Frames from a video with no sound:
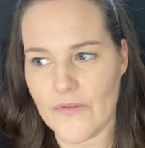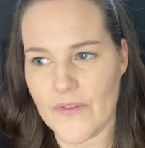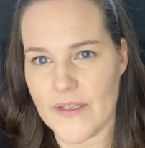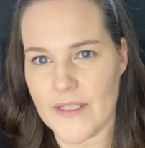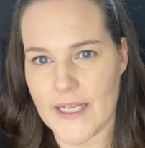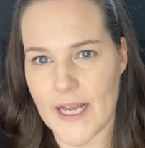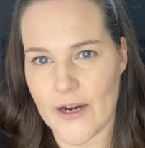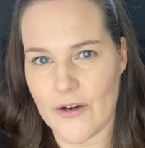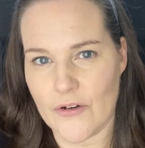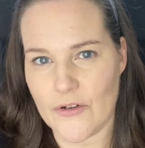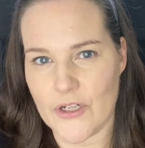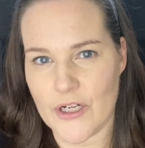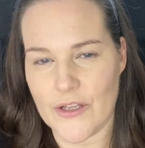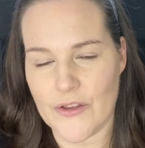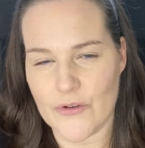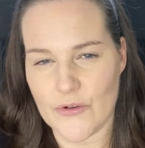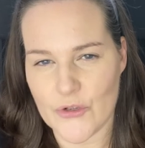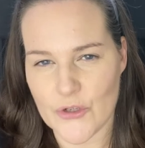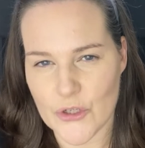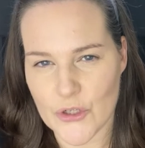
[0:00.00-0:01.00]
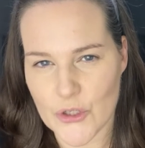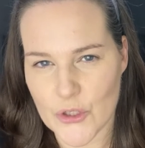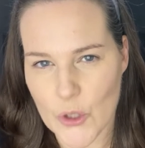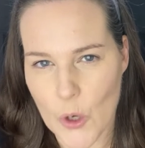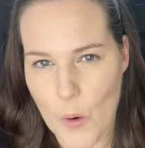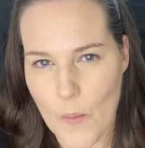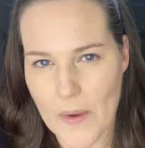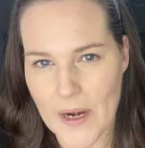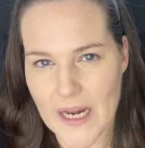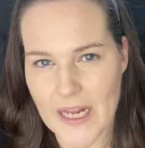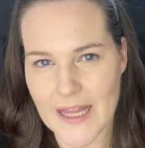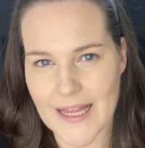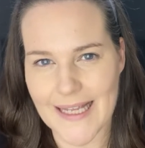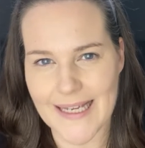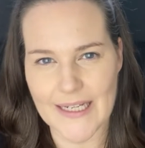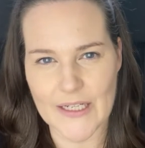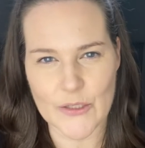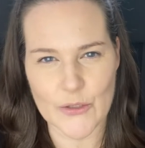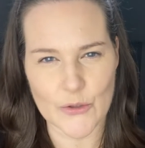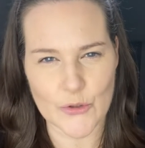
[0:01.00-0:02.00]
this energy. There's so many
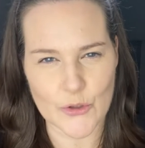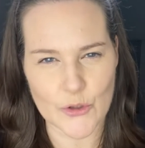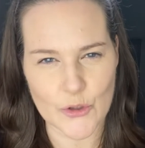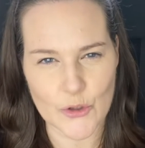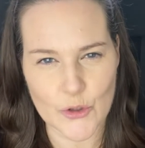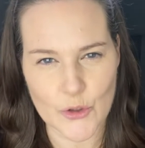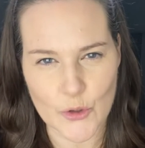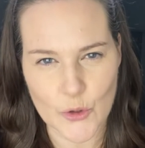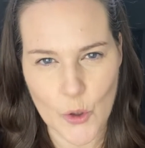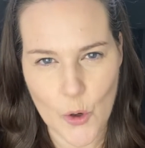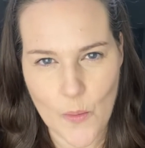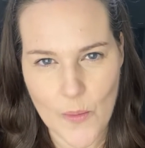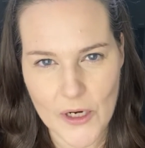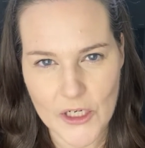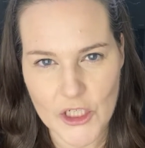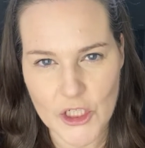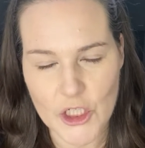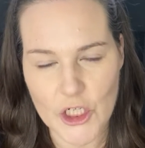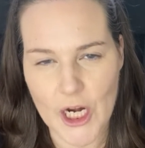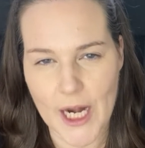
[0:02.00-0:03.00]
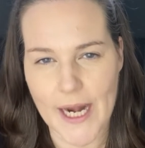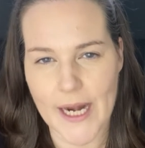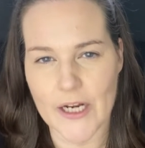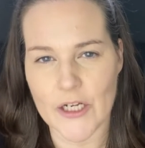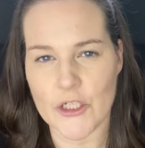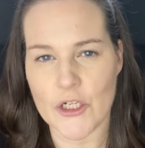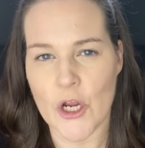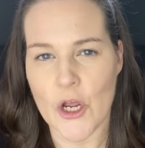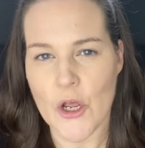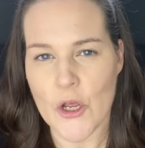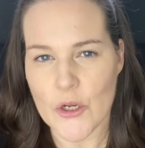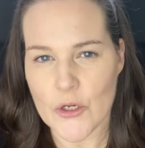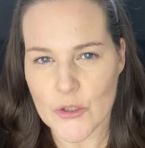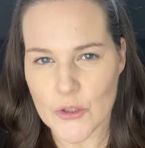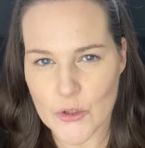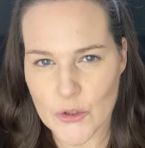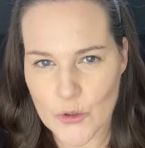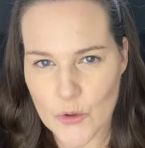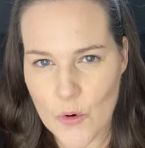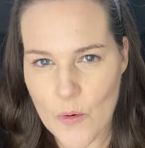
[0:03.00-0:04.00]
things, there's so much change,
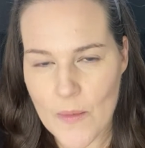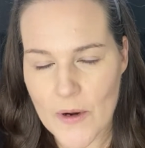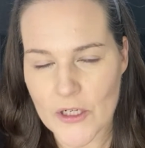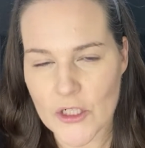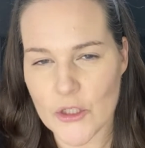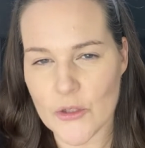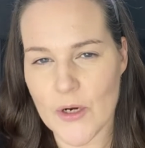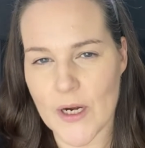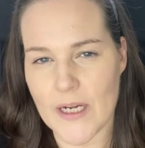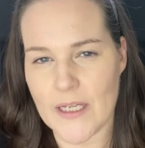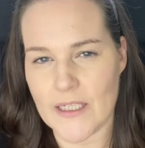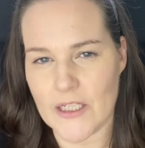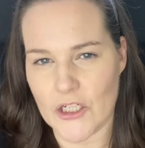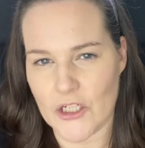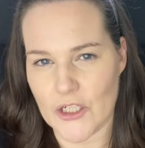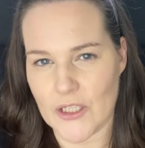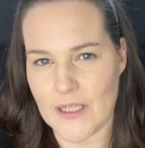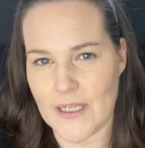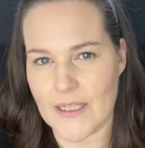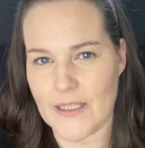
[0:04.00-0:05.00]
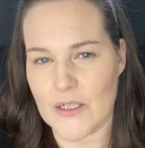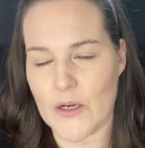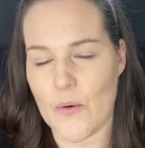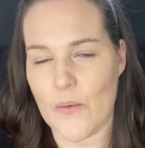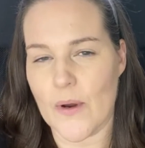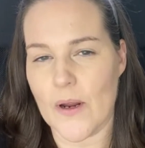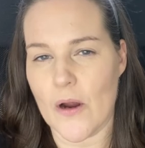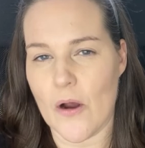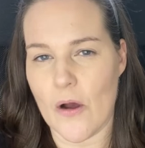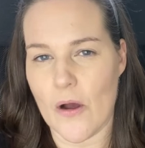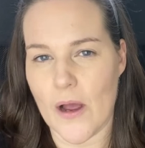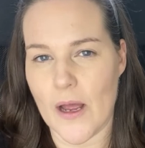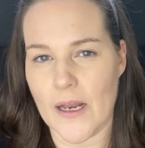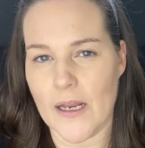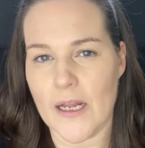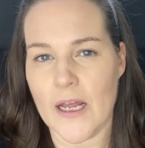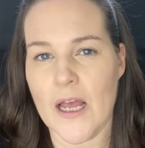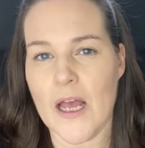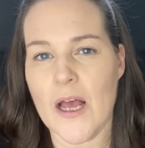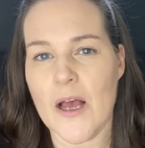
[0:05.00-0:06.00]
so much transition that's going
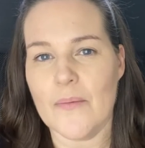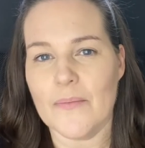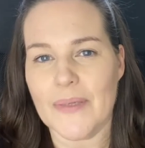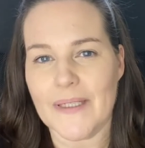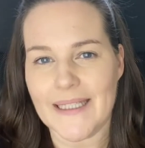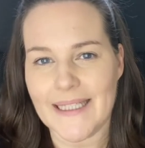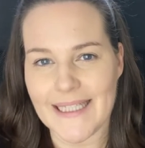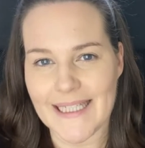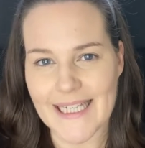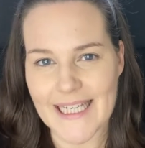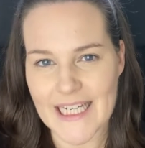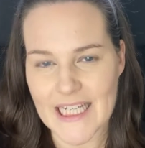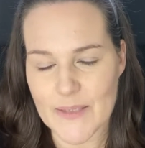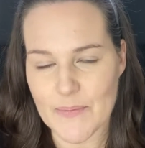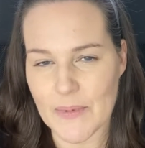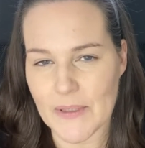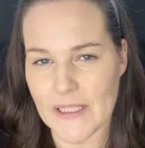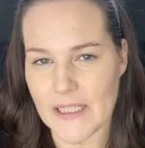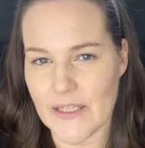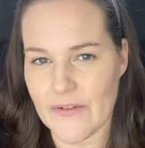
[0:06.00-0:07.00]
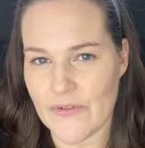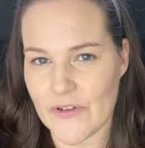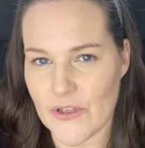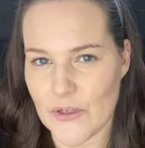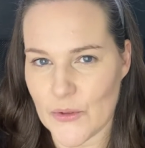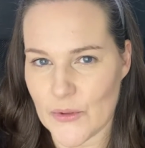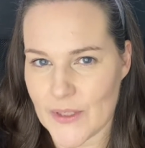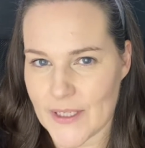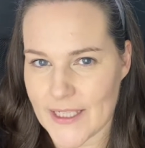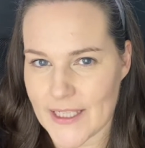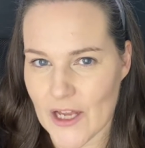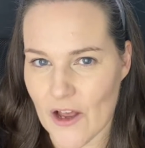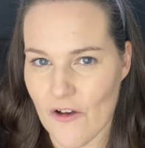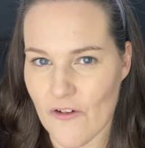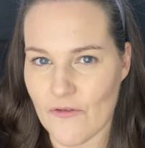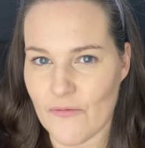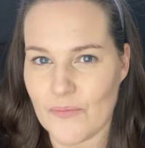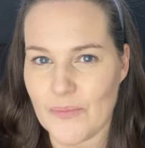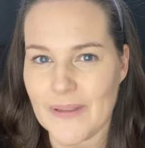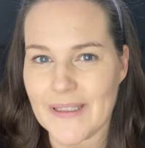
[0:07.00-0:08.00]
on. Please believe in
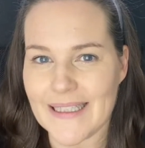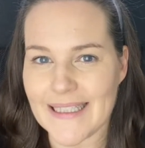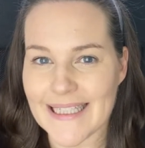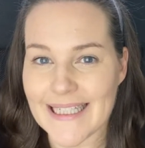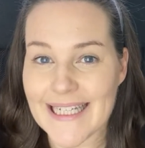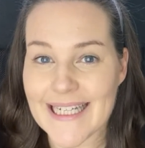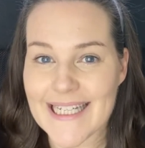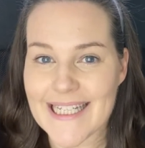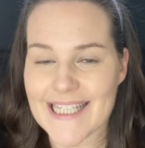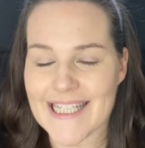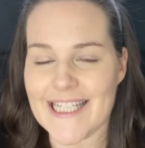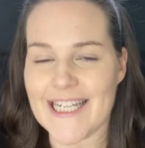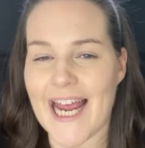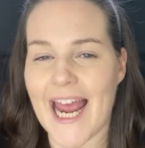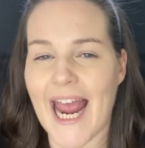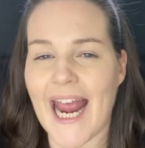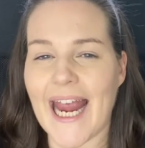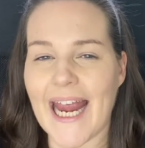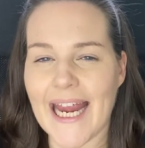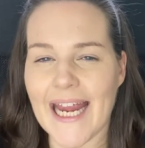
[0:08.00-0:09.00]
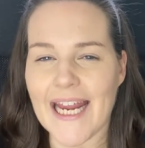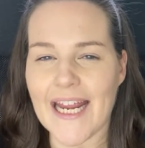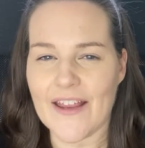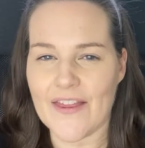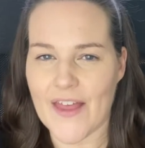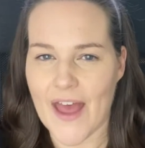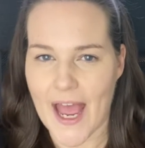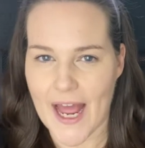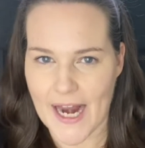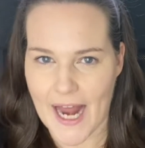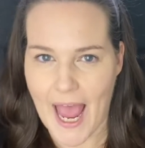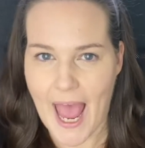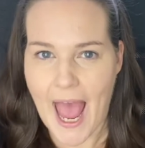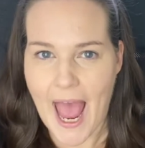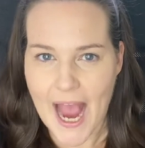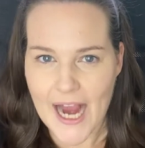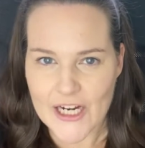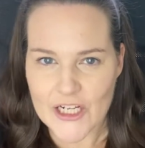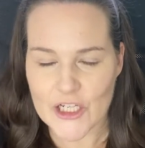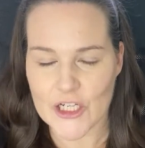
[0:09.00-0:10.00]
yourself. Please take that
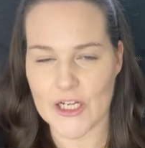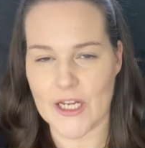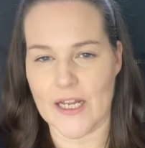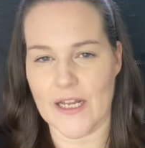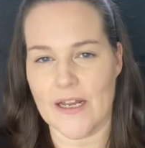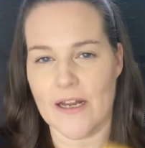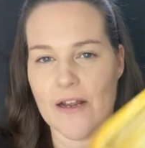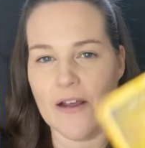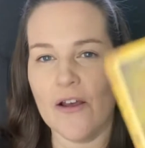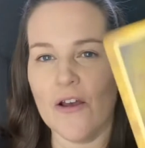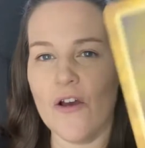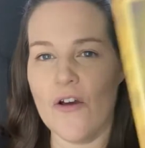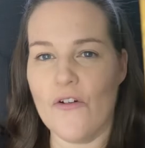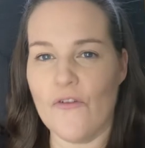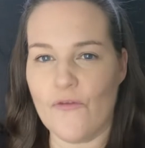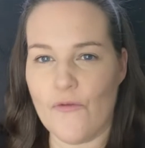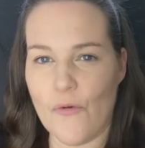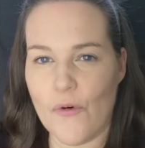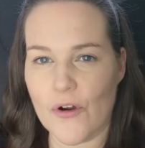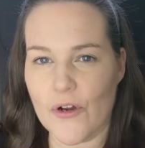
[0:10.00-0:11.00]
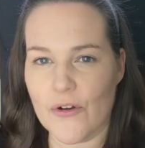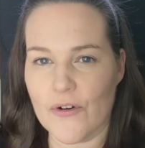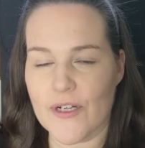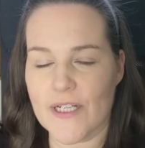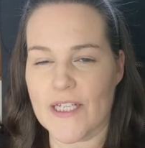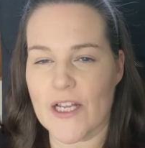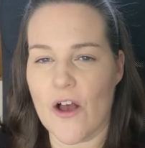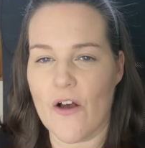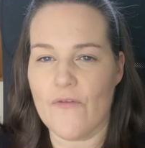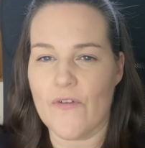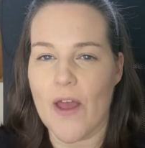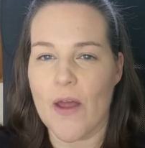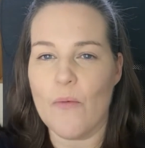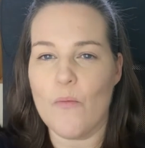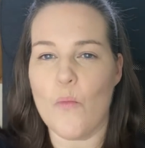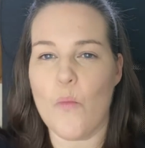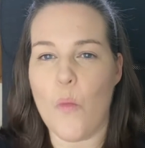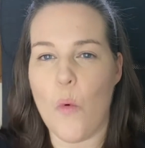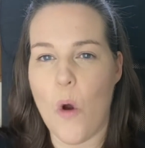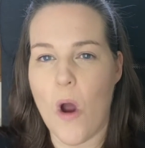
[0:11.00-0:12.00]
action for yourself
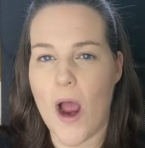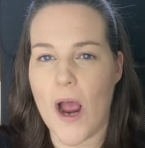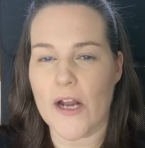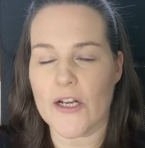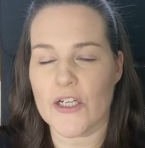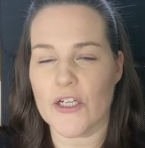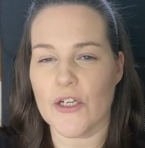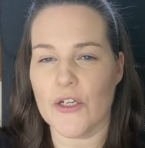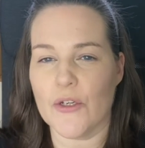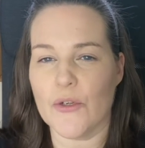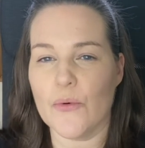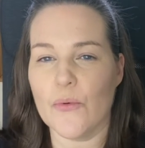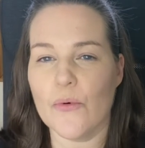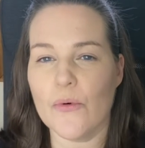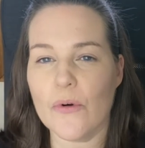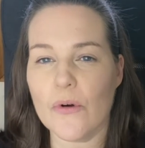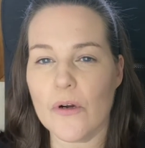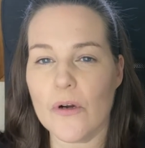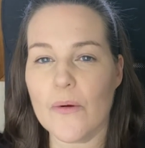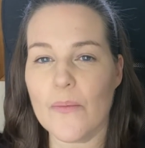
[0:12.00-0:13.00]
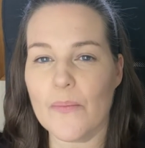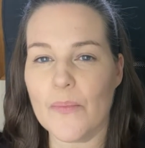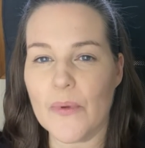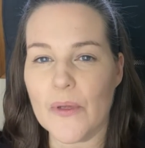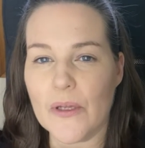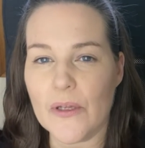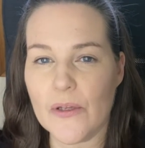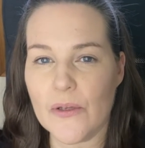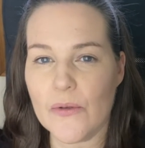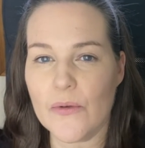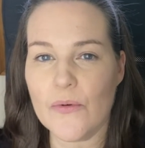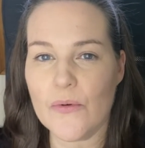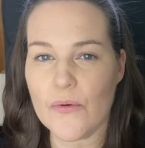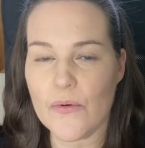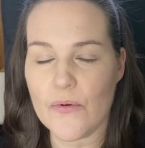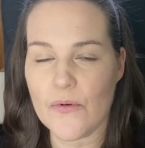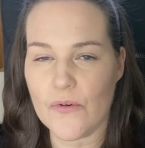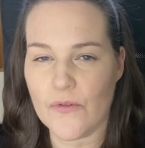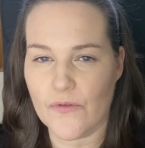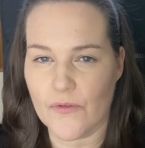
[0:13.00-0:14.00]
and watch your
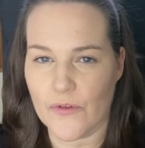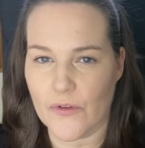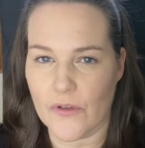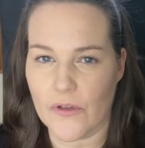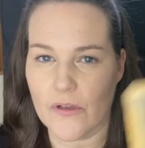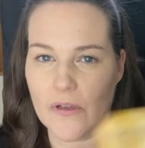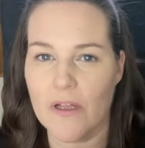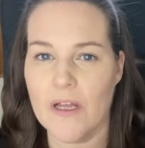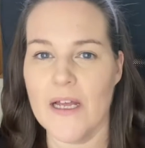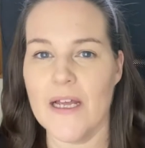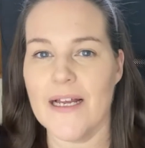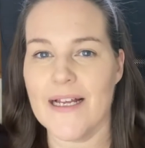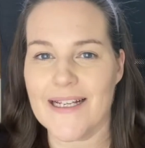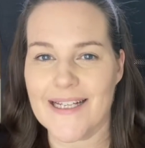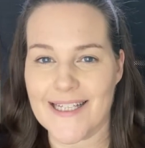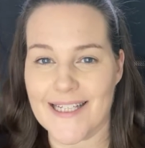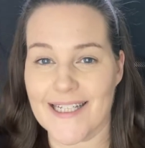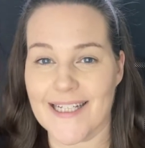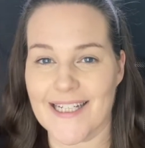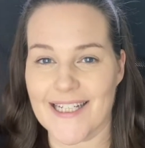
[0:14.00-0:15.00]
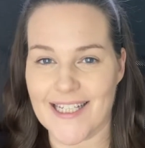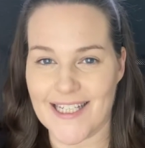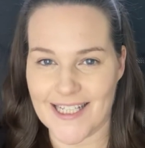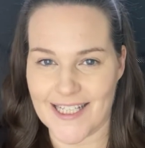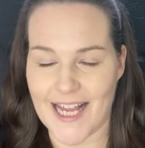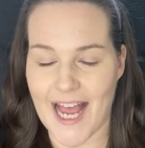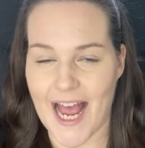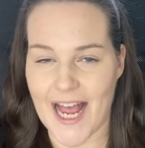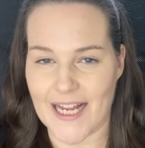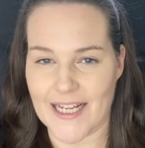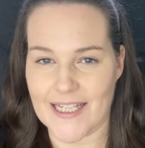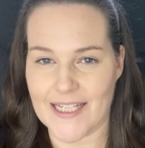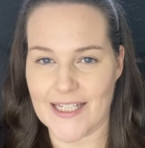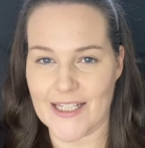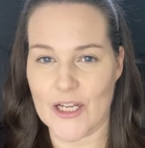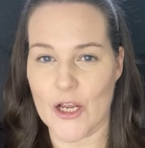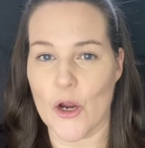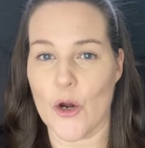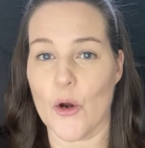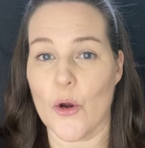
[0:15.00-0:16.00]
beautiful
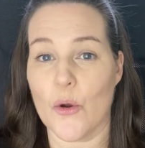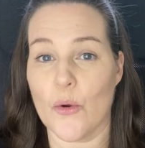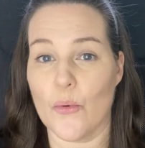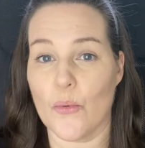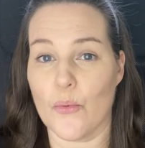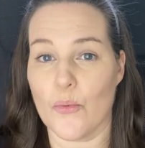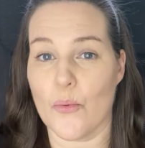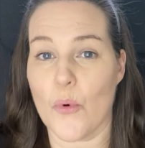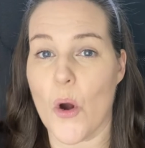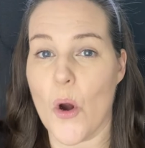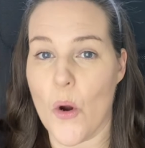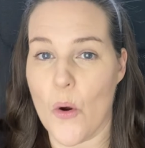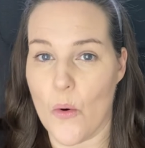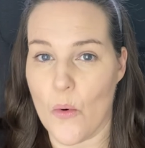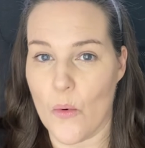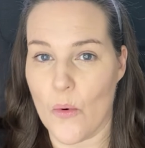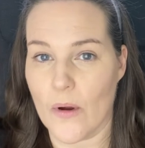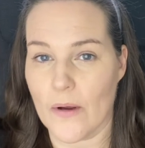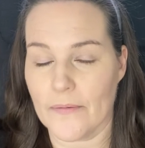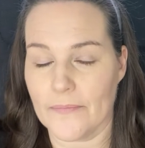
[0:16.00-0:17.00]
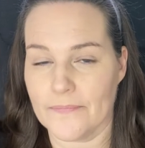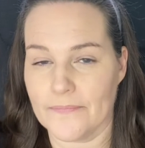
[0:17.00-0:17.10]
success grow.